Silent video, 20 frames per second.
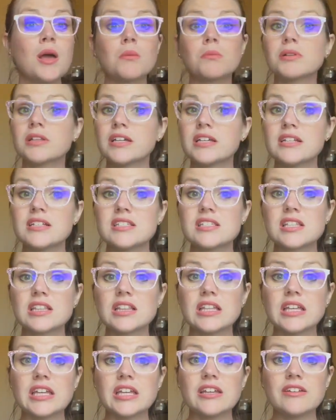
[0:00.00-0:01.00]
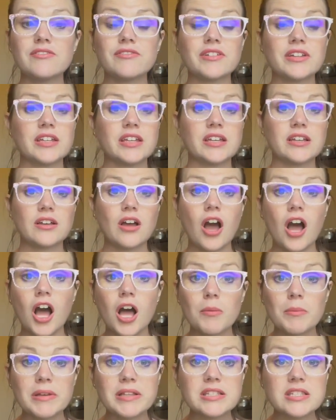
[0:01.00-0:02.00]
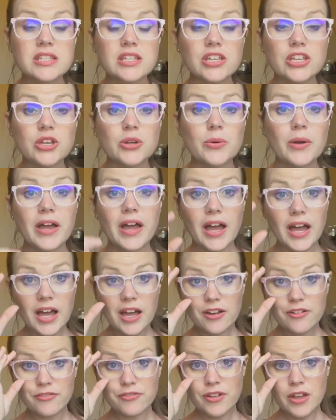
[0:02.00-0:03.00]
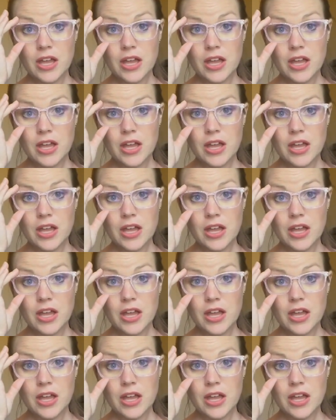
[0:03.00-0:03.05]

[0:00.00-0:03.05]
Please leave any comments that you have.